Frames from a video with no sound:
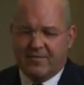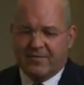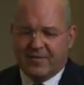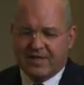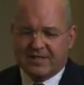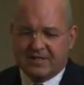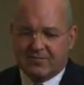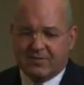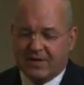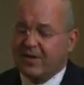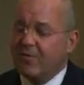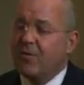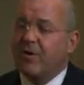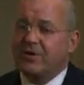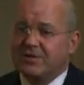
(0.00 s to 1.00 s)
this is really
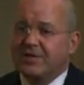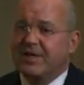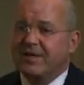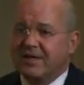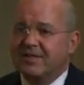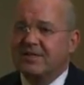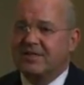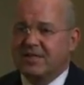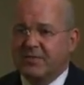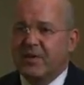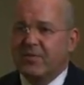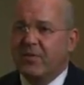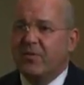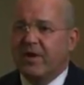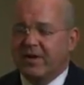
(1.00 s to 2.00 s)
a watershed. It's a
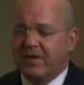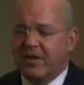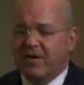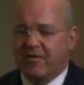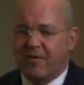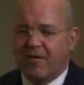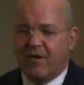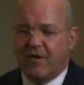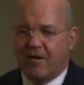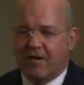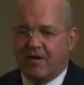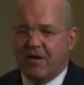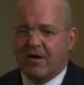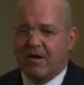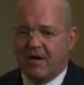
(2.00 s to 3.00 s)
tipping point. There
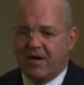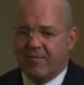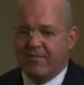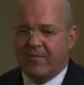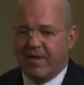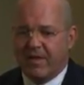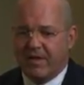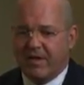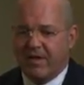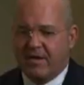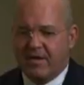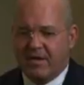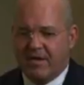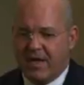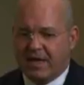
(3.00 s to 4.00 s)
are
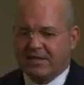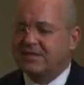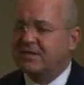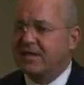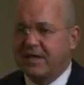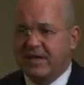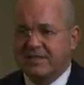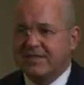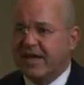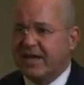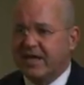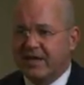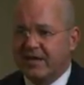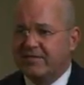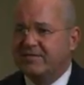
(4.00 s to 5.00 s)
excellent
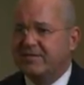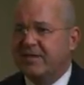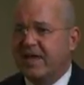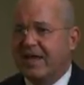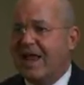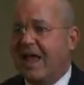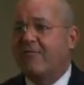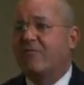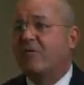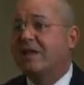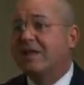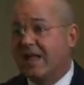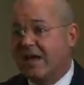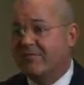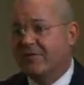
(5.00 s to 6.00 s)
executives at every
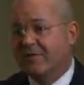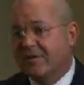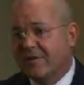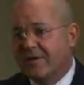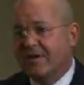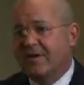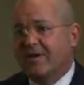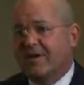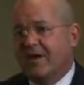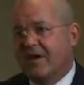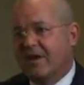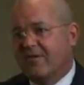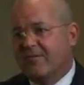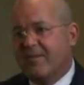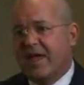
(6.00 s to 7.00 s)
level
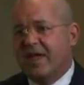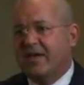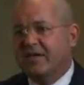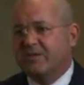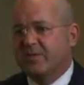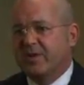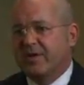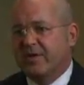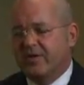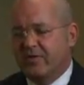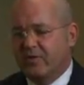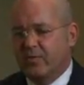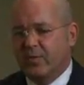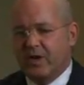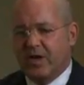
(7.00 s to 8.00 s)
of management
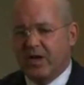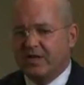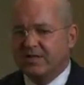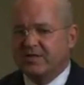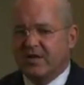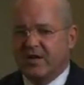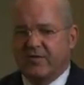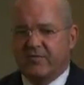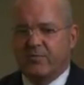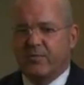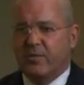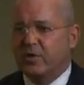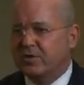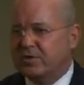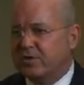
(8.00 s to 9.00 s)
who, because of
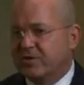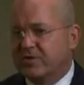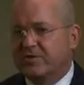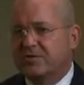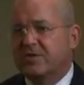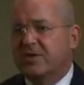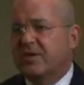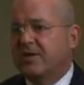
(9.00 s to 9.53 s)
mergers,